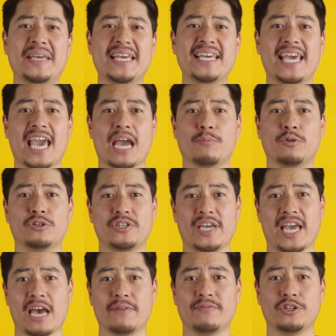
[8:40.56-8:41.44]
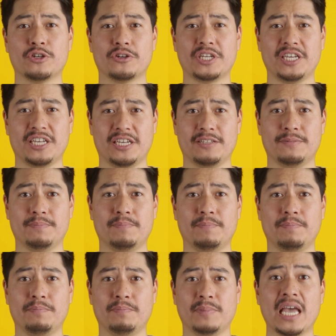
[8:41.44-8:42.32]
B camera to have in your kit.
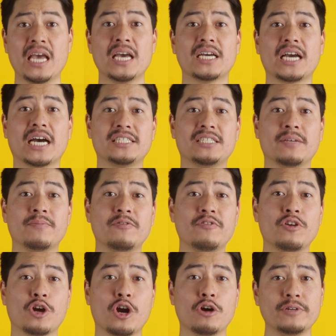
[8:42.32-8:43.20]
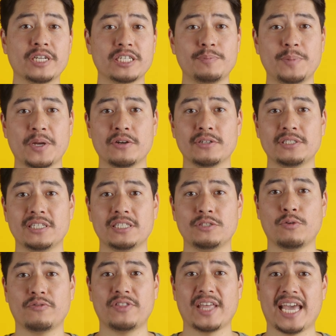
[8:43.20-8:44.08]
Got some of your own
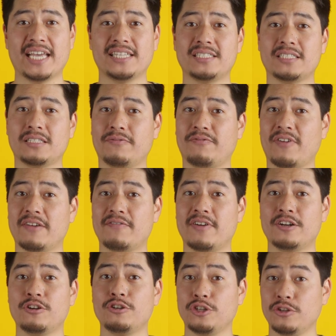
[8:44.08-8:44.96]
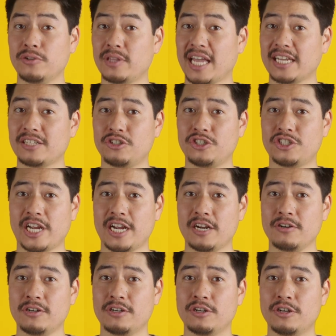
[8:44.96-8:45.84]
experiences with the a6500 you'd like to
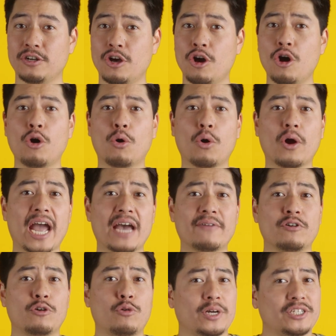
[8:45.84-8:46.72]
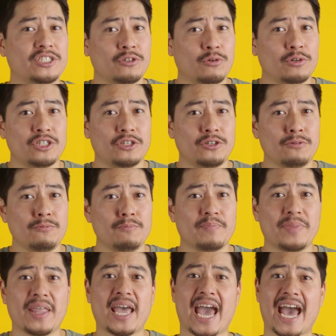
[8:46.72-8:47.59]
share? Or have a question or two?
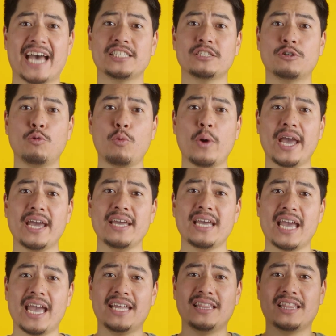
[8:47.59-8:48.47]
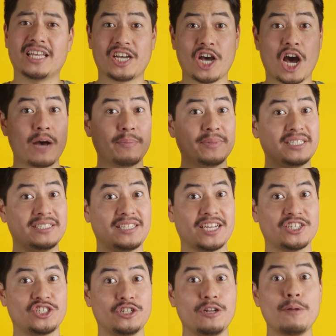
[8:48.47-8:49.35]
Ask away in the comment
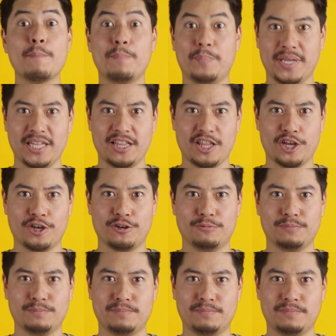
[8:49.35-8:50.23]
section below.